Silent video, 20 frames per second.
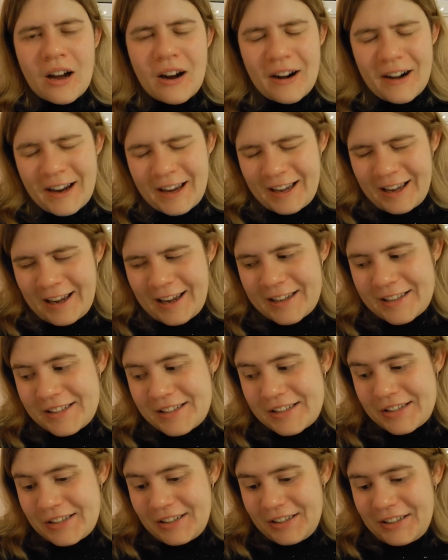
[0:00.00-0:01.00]
Alright
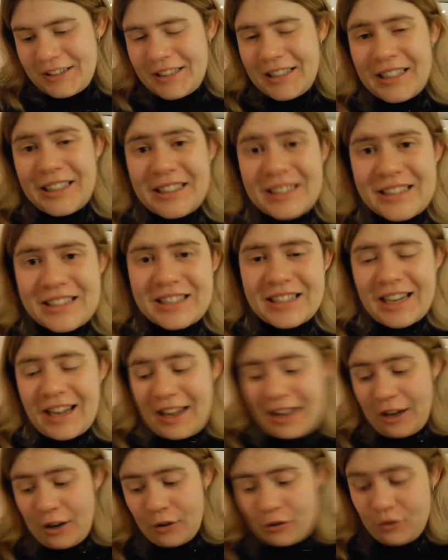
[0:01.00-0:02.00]
guys, so it is
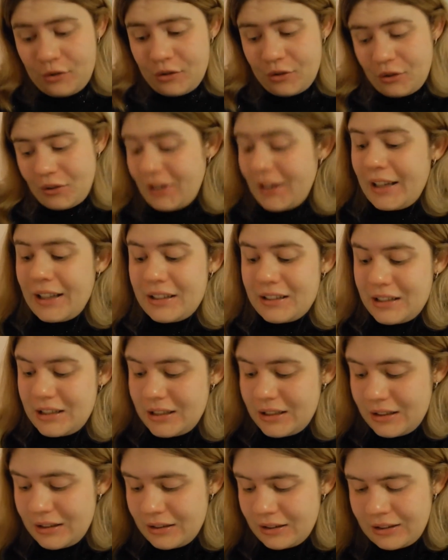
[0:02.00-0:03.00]
now
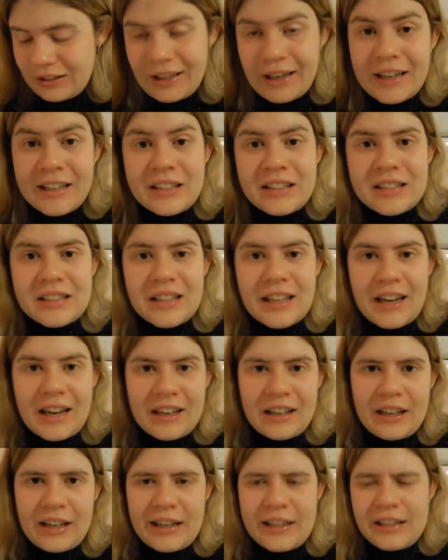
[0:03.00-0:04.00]
quite late
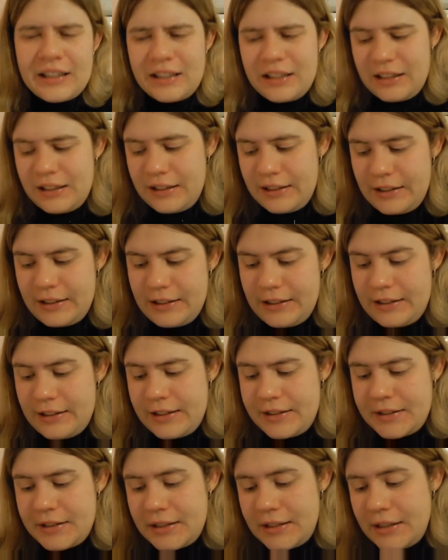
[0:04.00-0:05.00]
at night. It
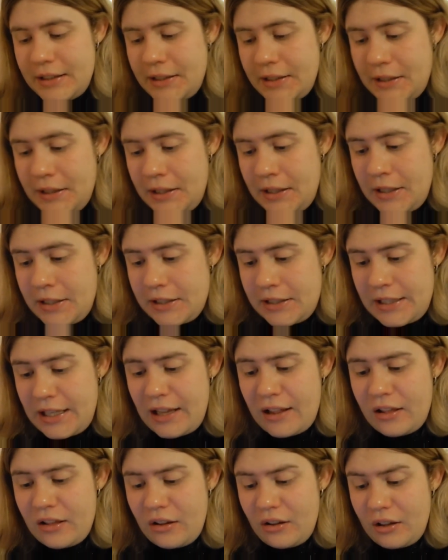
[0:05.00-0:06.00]
is
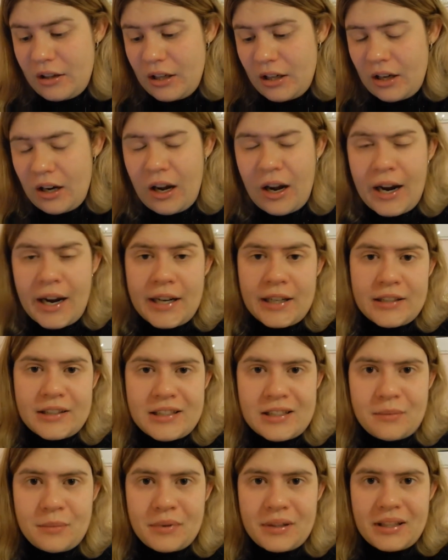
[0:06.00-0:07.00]

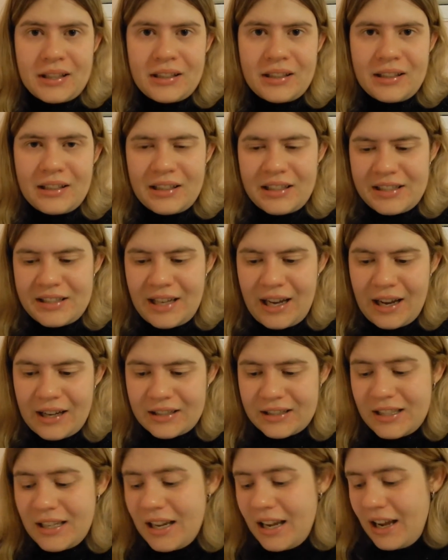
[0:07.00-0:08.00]
10:39 to be
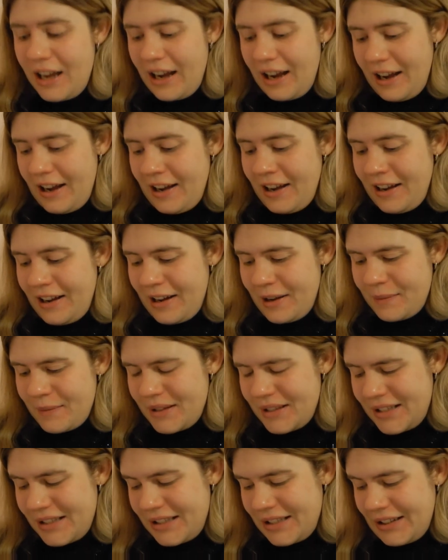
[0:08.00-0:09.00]
exact.
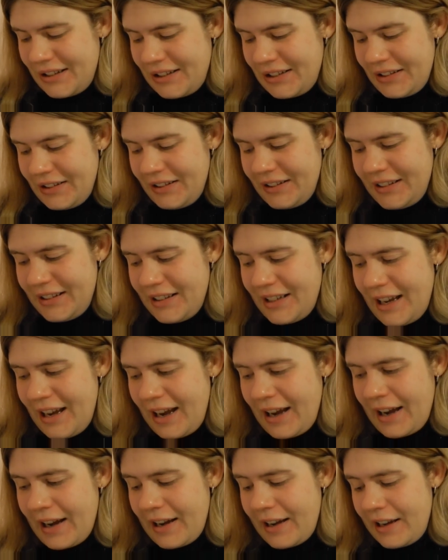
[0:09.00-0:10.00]
So
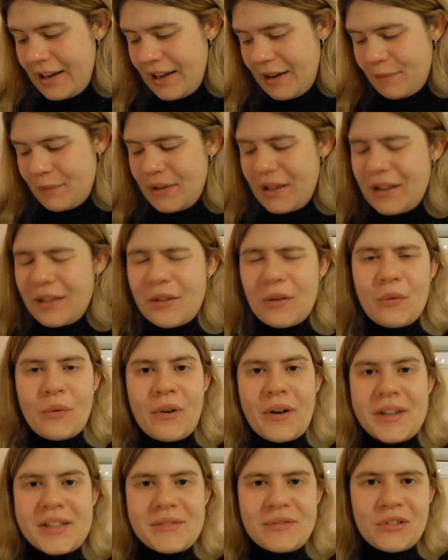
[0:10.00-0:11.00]
yeah, I have been the
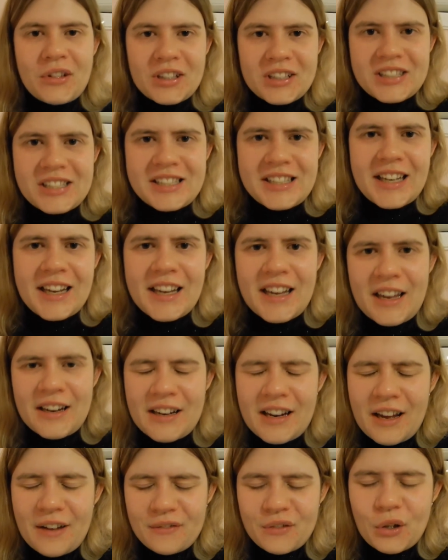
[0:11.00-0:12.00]
worst vlogger today
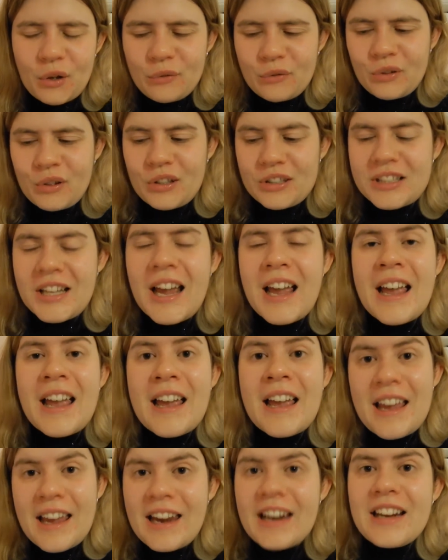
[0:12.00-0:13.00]
and have not vlogged
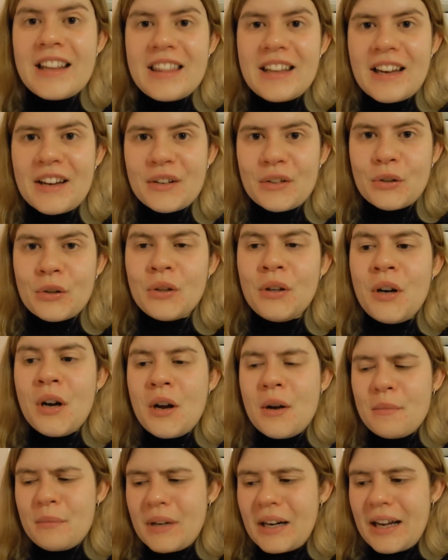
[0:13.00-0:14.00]
anything at all,
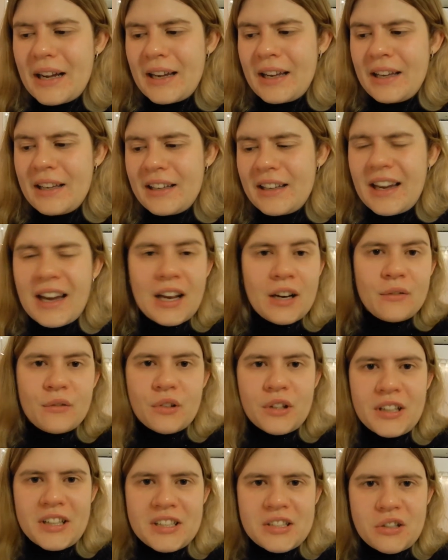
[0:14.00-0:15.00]
but I kind of
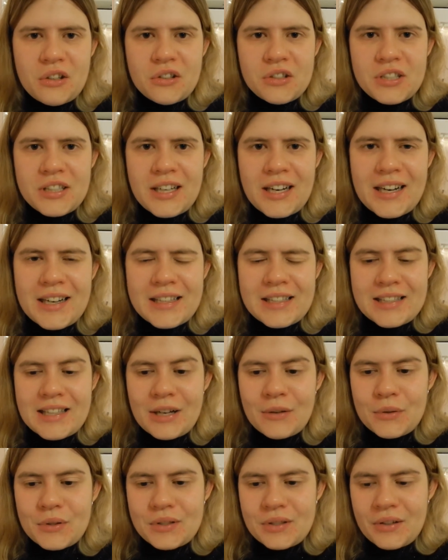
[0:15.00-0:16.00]
already told you guys
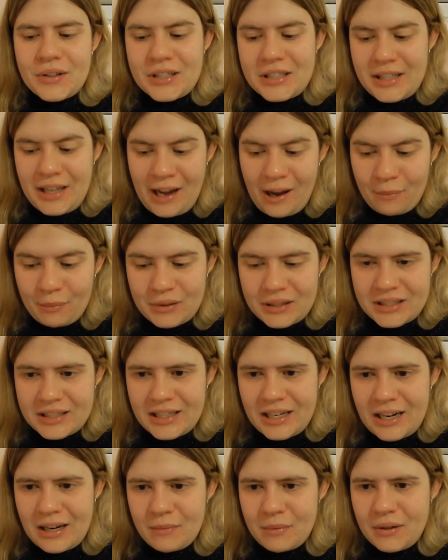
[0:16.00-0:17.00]
that was going to happen
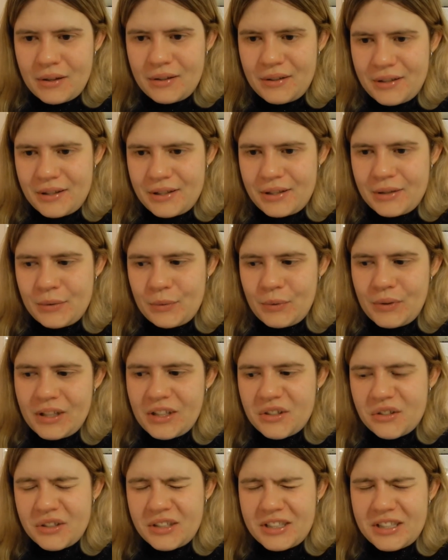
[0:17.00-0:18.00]
today because we
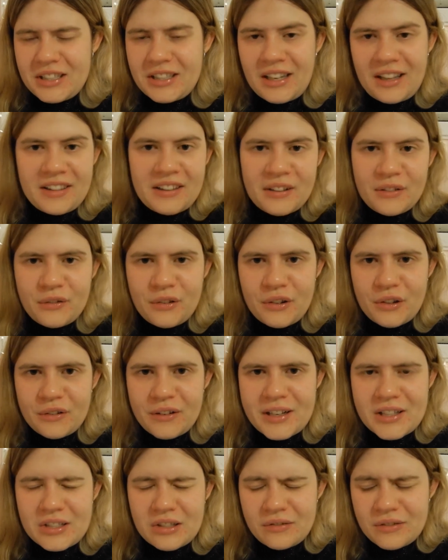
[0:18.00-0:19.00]
literally did nothing for the
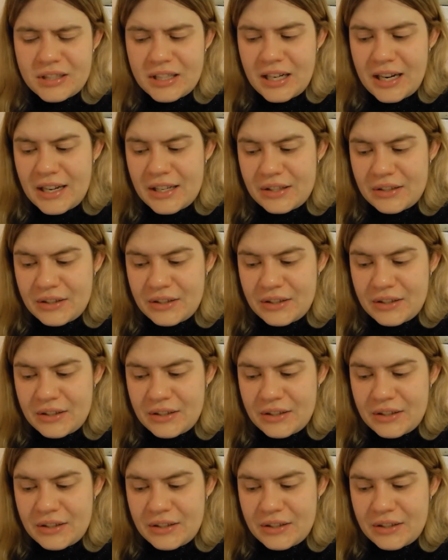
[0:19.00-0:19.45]
rest of today.